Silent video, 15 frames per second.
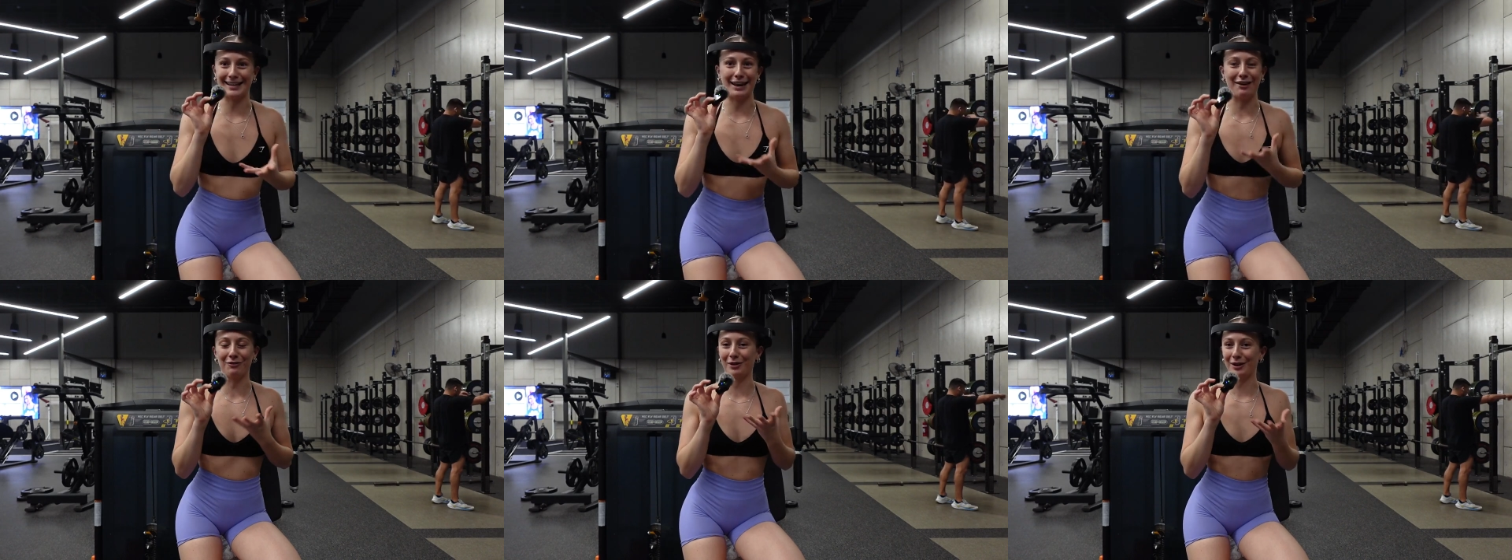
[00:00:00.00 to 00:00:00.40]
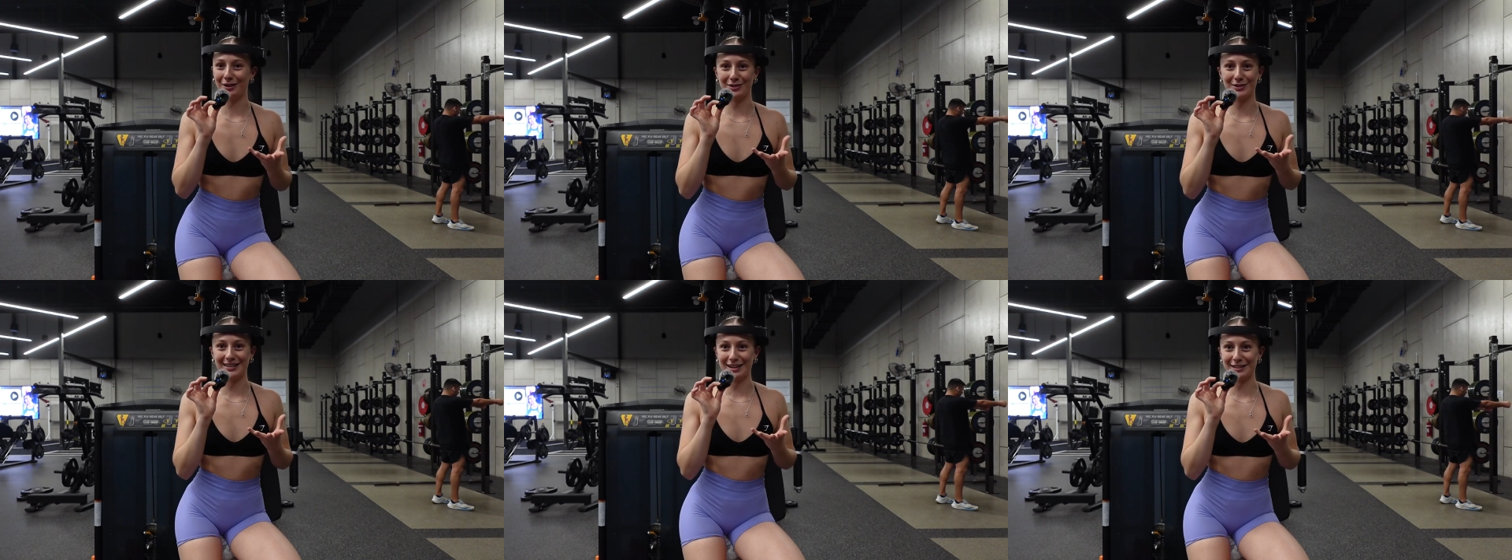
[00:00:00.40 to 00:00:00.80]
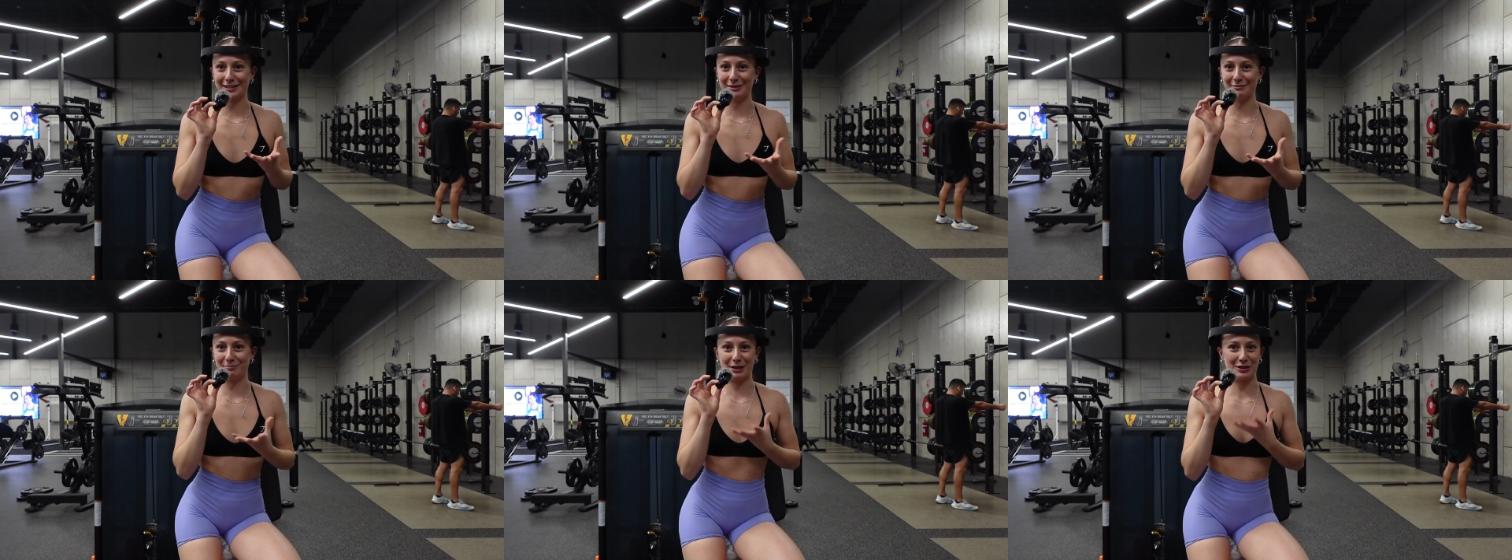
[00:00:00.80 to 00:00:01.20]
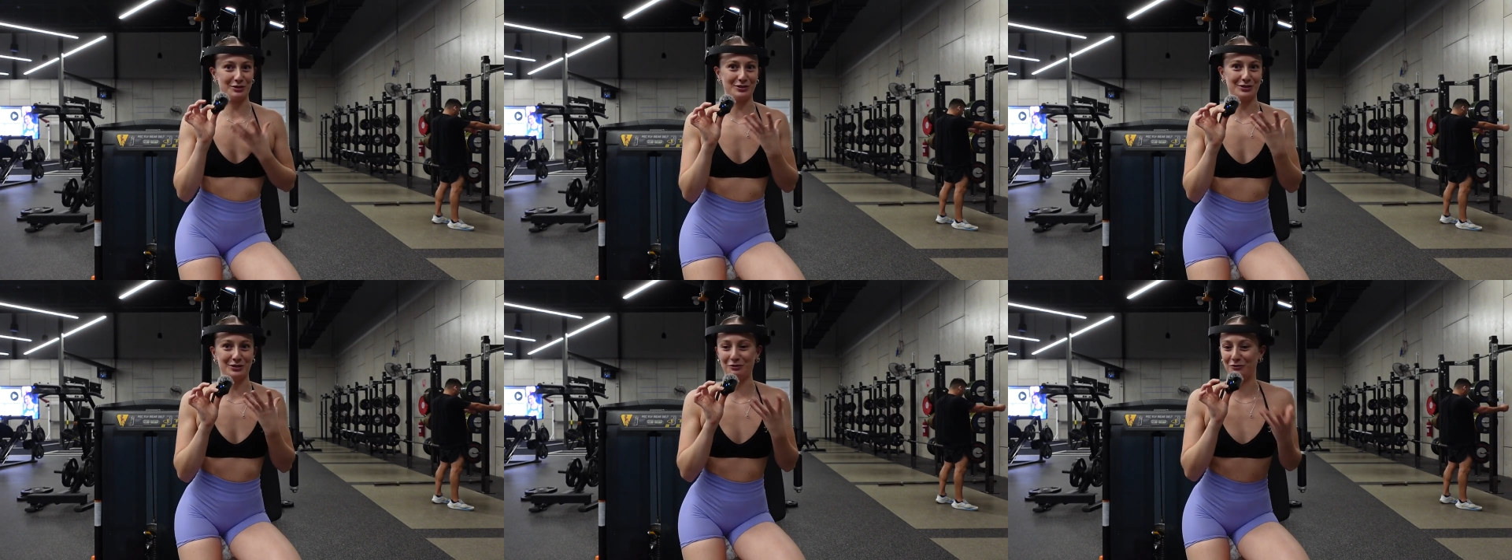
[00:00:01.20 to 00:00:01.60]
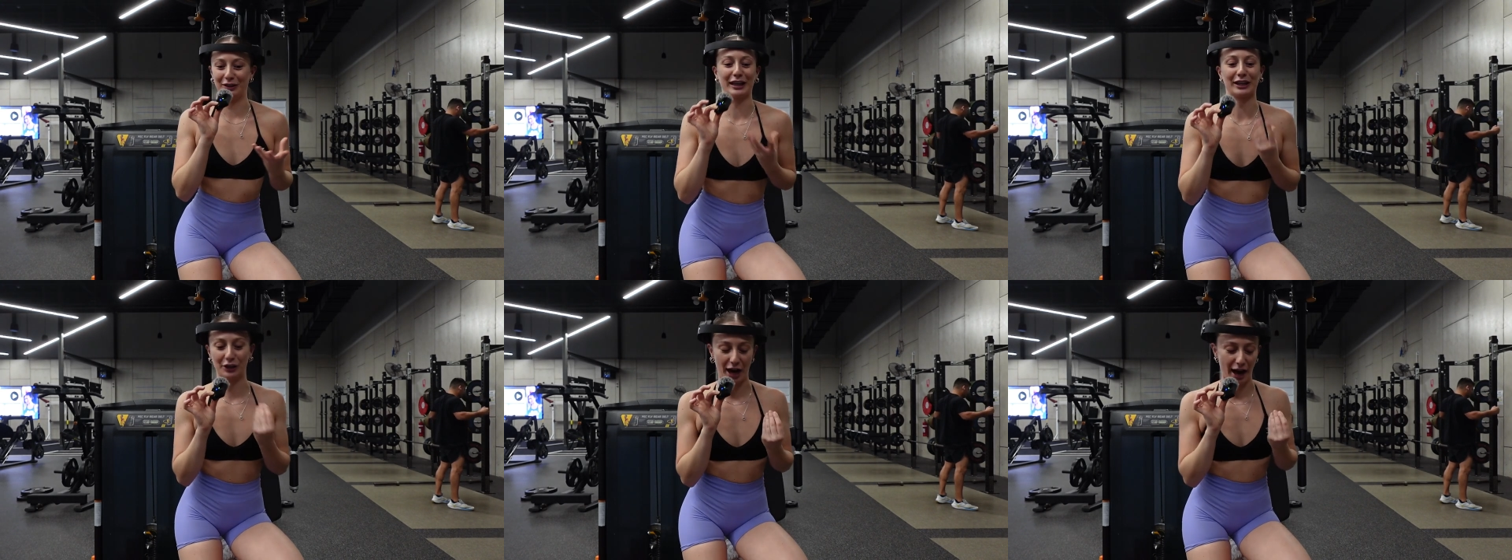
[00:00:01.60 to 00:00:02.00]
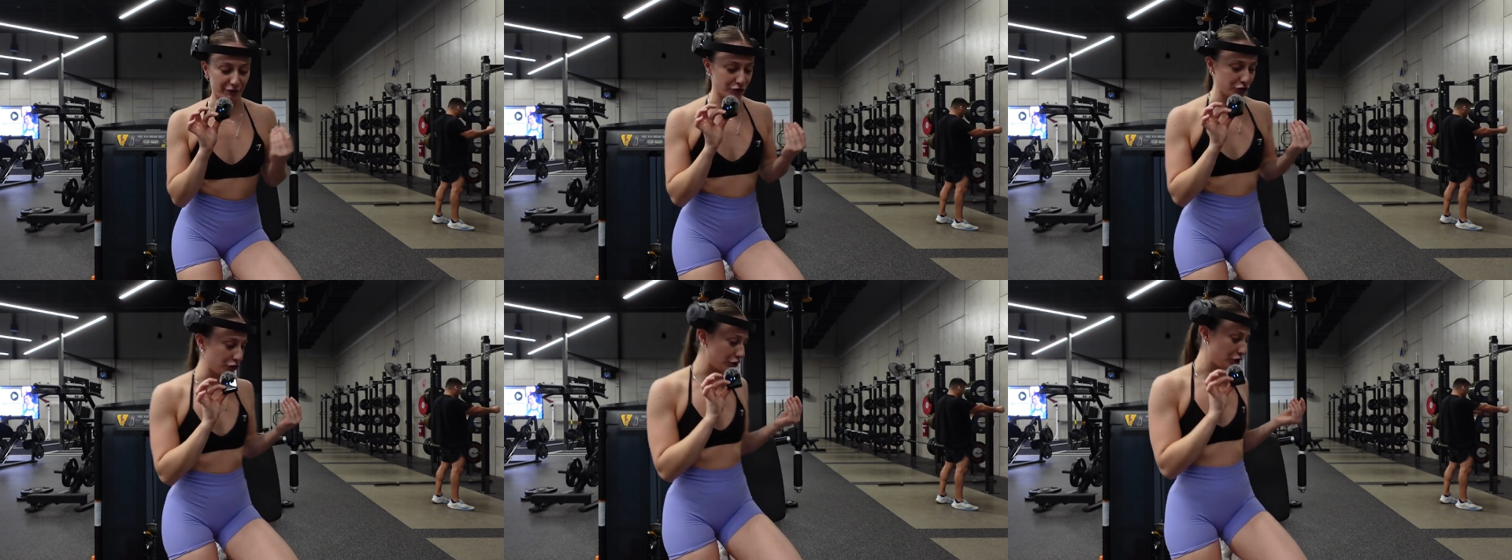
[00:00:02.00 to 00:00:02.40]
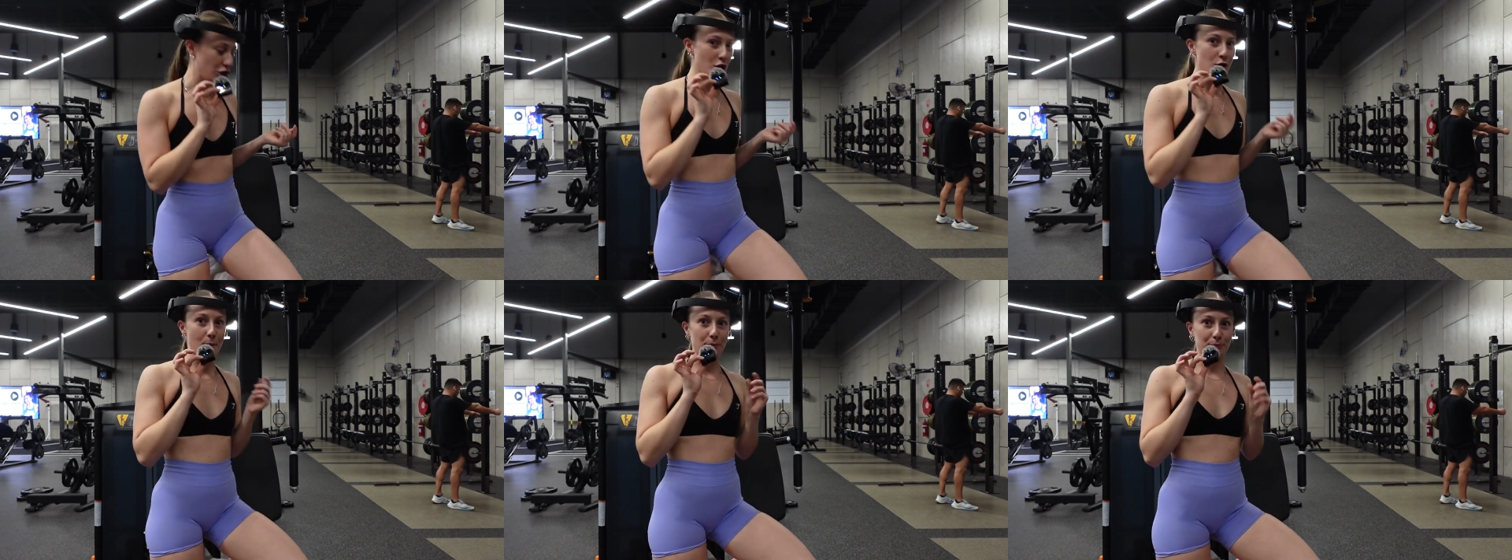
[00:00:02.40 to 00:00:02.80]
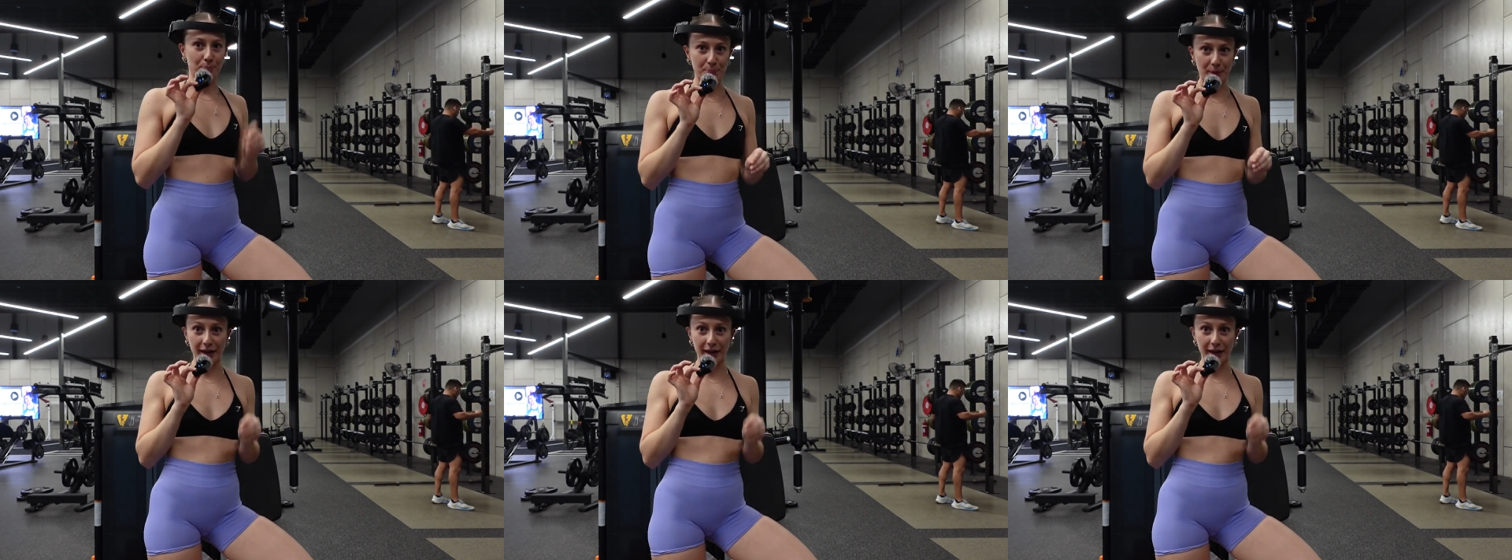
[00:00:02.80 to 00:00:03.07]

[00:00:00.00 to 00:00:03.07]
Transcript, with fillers: that everyone else does it because you feel like you have to.